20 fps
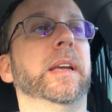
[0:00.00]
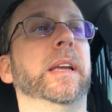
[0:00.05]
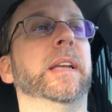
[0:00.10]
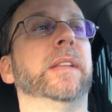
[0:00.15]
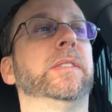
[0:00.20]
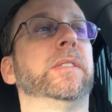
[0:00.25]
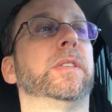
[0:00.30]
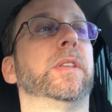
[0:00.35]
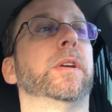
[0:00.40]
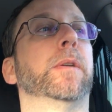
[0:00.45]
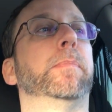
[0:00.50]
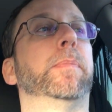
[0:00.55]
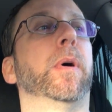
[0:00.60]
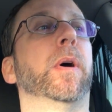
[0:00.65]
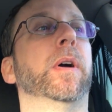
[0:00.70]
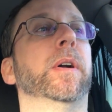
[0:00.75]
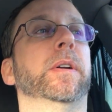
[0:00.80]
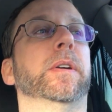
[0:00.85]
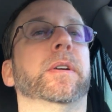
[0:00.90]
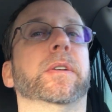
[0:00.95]
it's their
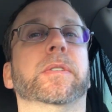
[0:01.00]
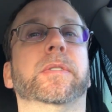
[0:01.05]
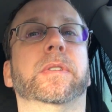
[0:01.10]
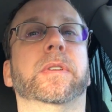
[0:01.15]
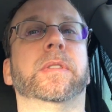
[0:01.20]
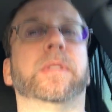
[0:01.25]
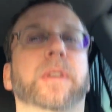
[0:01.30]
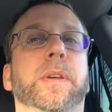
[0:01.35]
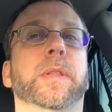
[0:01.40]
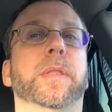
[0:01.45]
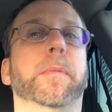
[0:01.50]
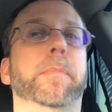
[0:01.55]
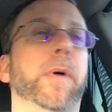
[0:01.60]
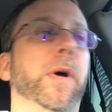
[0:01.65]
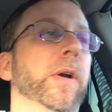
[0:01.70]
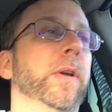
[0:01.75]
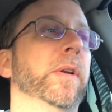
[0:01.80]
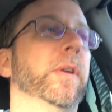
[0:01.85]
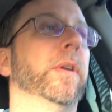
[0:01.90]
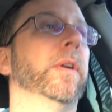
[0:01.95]
partners, the
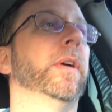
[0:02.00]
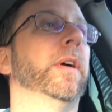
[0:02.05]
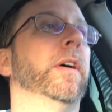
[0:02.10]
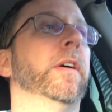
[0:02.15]
partner